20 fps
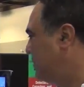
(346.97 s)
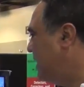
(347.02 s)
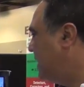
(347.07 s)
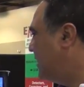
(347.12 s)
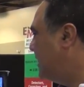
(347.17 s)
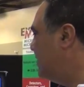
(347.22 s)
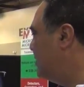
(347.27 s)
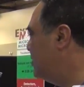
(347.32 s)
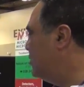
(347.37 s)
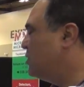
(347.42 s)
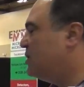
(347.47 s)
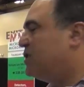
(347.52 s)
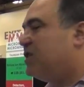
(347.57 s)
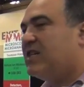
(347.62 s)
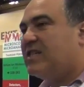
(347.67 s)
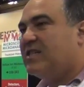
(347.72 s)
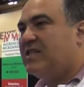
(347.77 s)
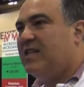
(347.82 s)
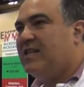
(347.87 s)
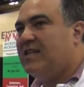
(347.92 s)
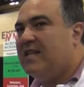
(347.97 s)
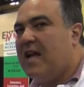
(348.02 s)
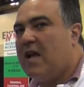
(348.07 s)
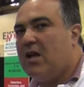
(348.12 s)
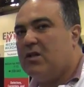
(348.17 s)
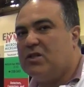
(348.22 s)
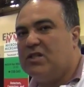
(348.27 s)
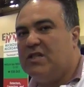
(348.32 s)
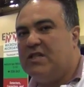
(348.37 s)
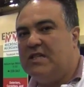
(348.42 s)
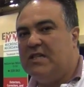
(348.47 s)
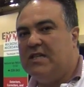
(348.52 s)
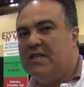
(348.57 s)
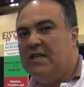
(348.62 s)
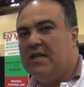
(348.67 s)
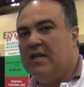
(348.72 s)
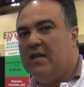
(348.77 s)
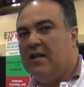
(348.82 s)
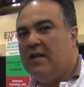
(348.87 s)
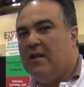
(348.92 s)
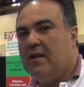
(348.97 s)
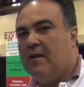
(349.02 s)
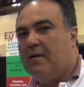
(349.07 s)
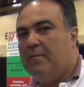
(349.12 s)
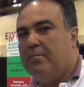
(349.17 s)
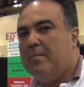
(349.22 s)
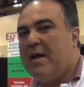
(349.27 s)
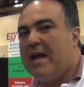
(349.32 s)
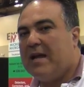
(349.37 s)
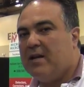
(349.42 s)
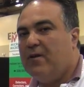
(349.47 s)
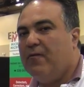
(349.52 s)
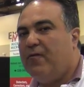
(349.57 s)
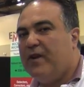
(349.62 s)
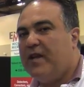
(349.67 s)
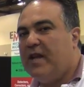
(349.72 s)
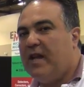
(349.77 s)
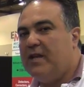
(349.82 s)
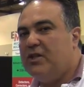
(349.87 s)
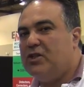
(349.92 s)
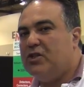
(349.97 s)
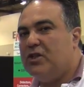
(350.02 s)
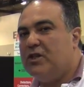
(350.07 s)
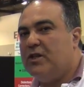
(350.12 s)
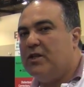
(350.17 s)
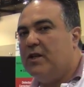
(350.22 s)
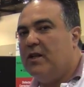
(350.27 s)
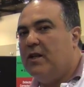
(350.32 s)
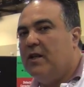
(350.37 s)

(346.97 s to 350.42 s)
that can do 60,000 magnification.